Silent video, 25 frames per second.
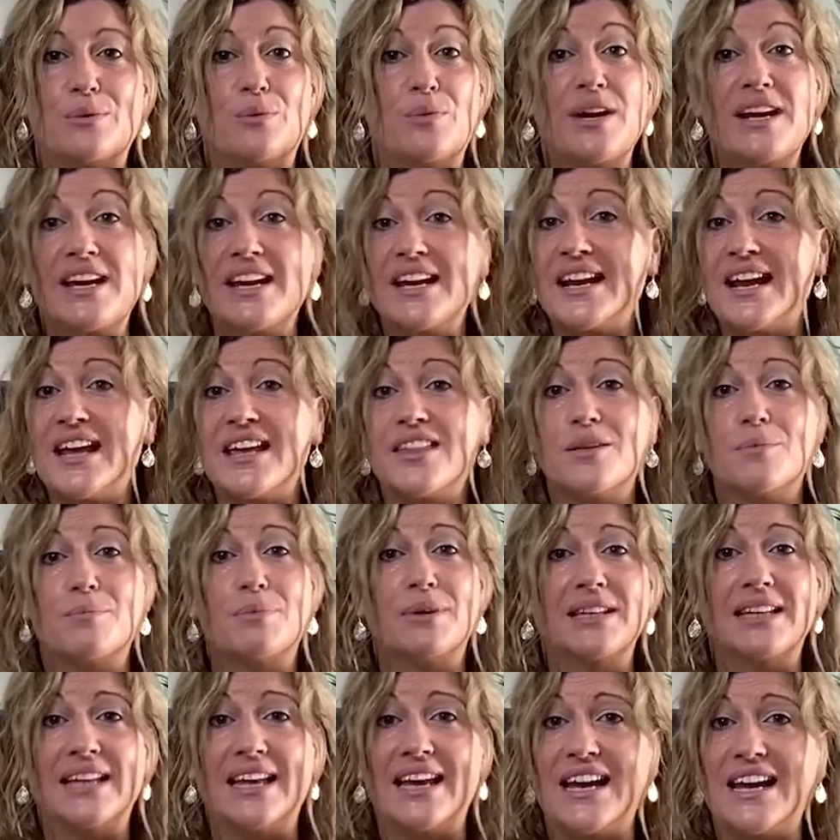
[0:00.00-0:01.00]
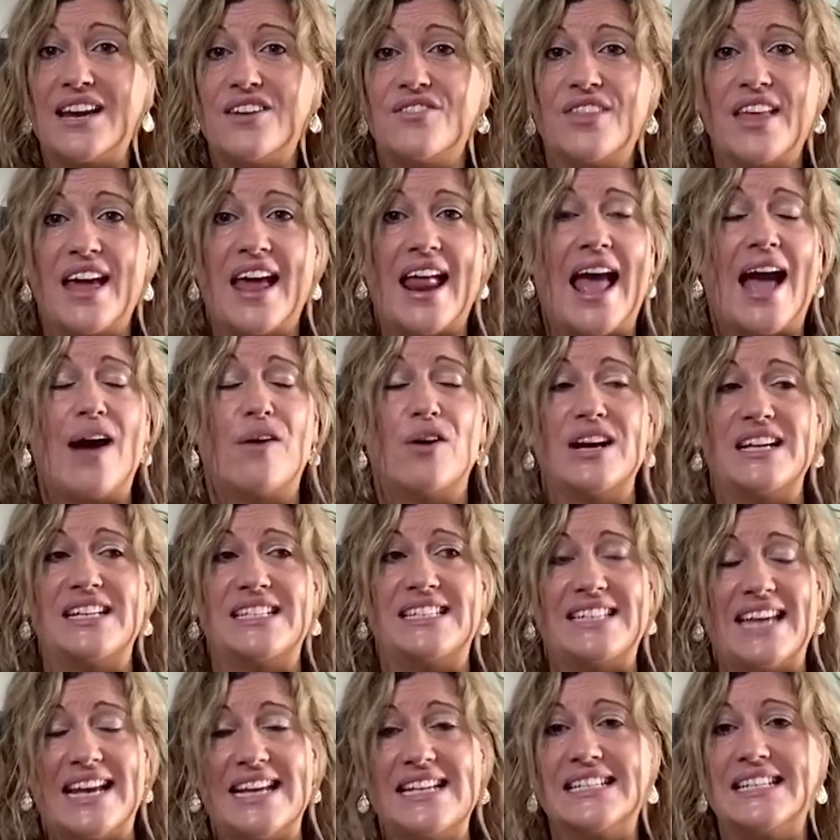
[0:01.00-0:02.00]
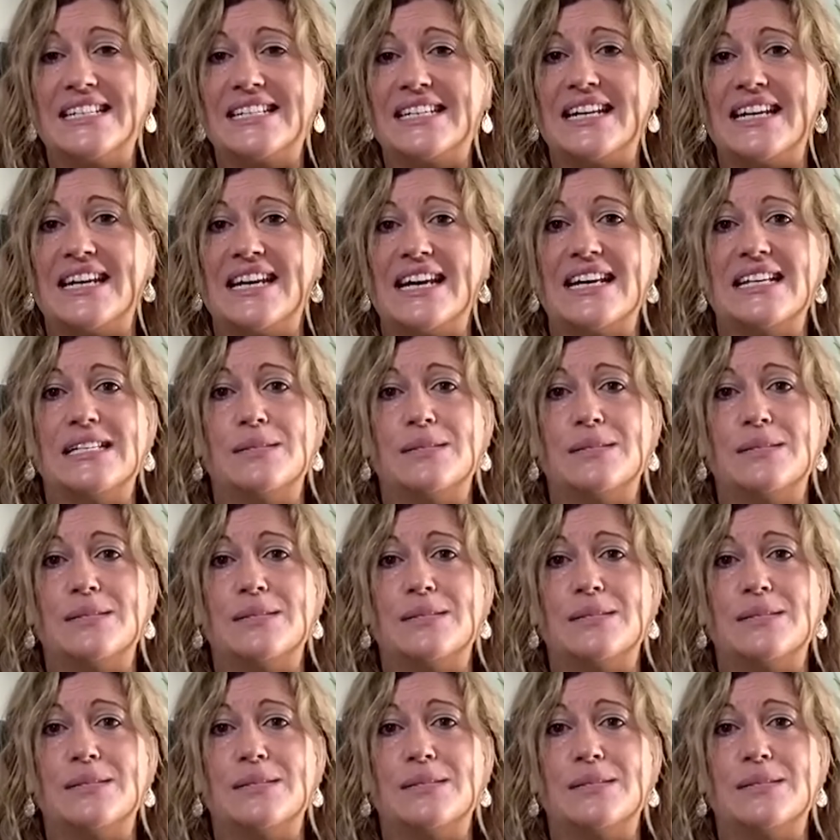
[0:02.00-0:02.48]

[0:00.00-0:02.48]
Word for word: We can either believe that our identity